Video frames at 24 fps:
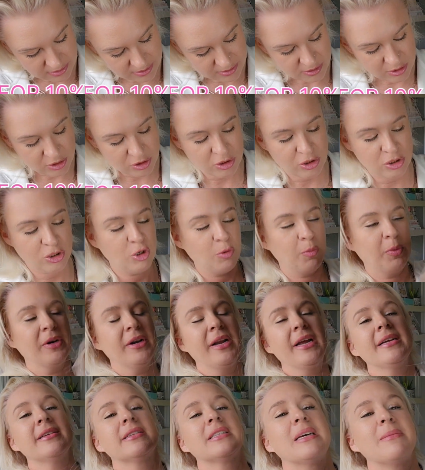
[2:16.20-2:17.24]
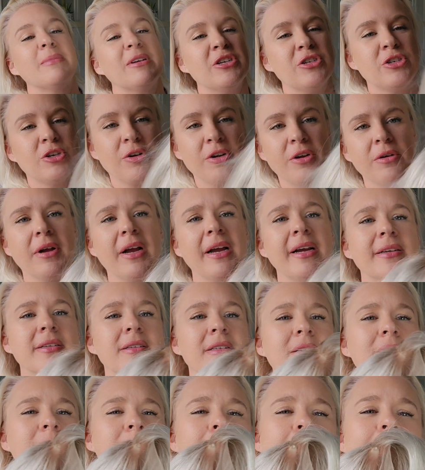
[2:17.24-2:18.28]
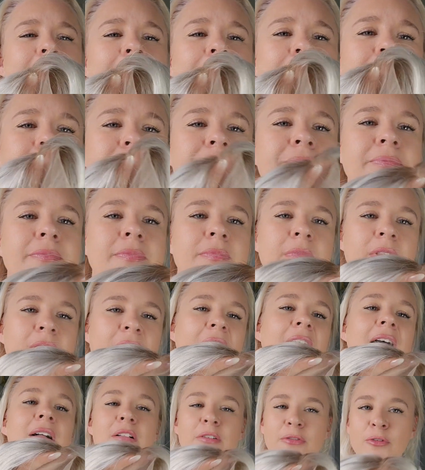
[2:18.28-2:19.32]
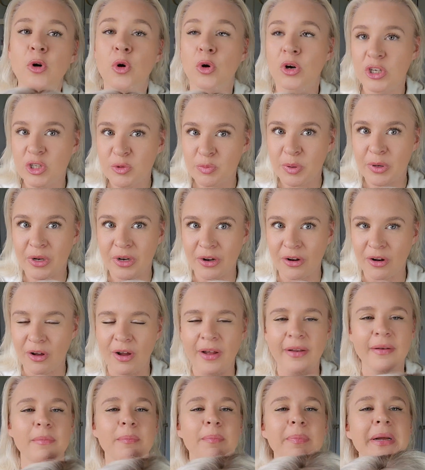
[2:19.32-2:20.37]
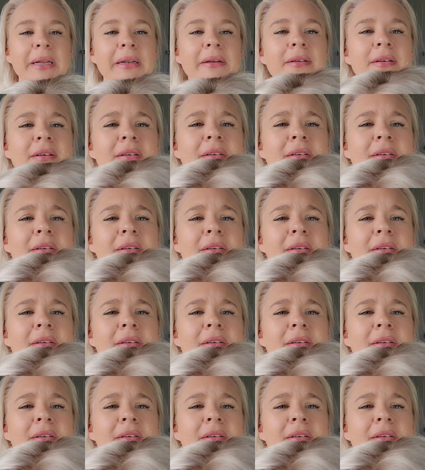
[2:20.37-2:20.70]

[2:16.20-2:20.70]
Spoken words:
Super nice. Let me show you guys. I'll of course put it on, but